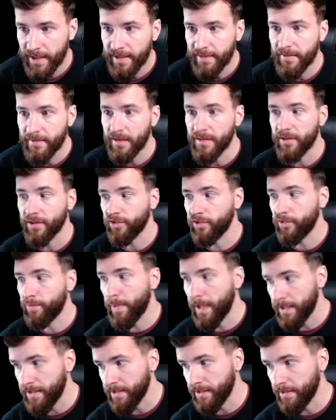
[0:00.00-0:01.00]
than they're
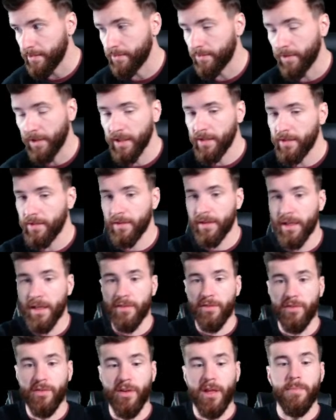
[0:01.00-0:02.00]
spending, right?
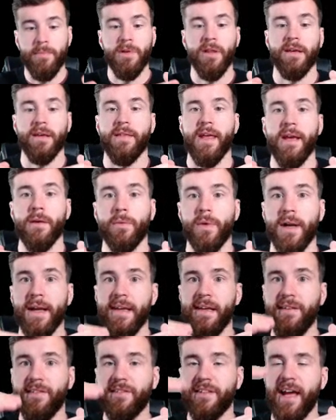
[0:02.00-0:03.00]
Again, so that'd be like they
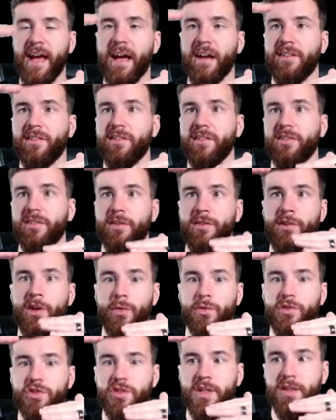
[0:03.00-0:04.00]
raise taxes and
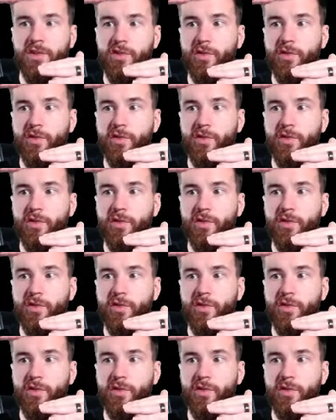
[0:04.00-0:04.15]
don't change